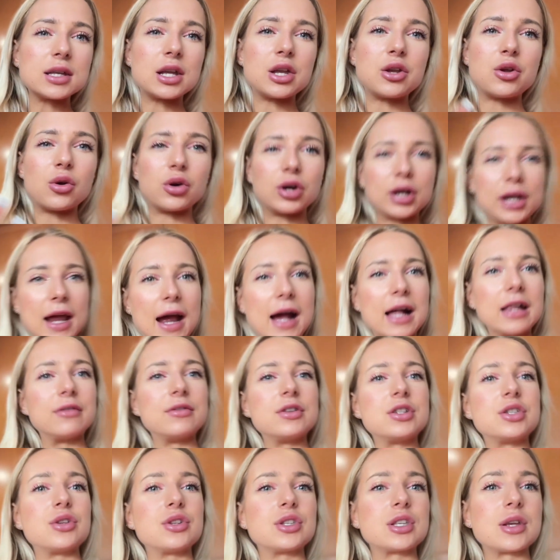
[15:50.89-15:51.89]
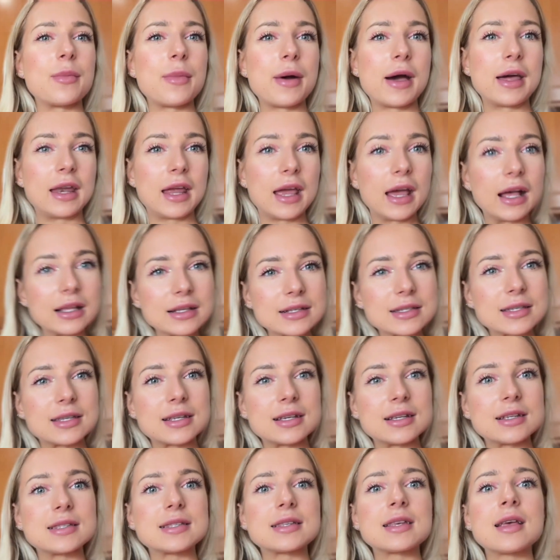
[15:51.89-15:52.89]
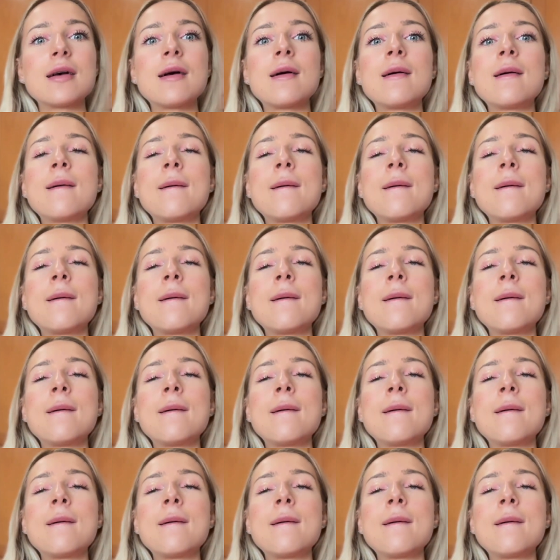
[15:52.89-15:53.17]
and your calories to somebody else's,